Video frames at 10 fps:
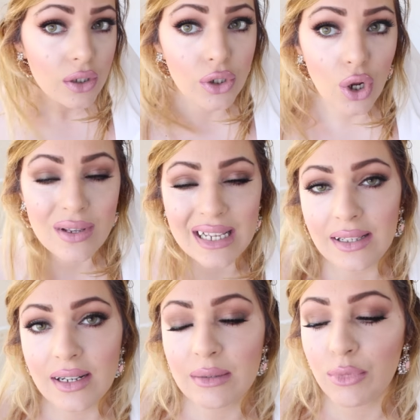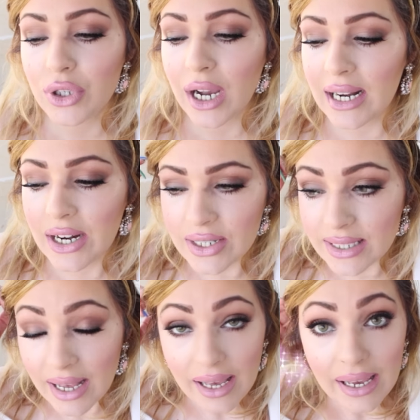you know, subtle smooth
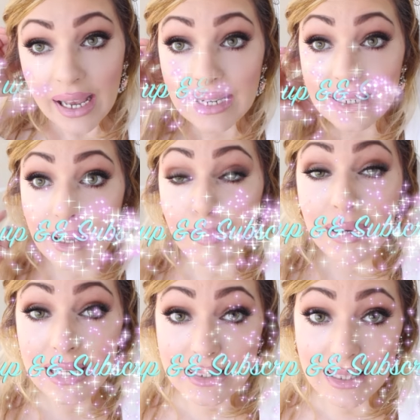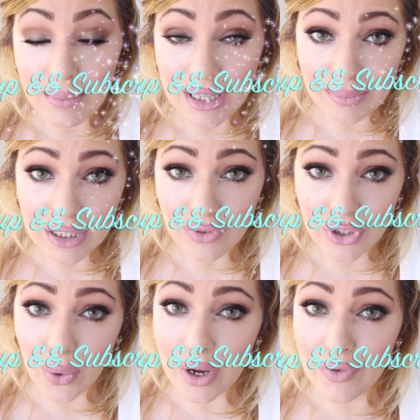colors. And yeah, please thumbs up this video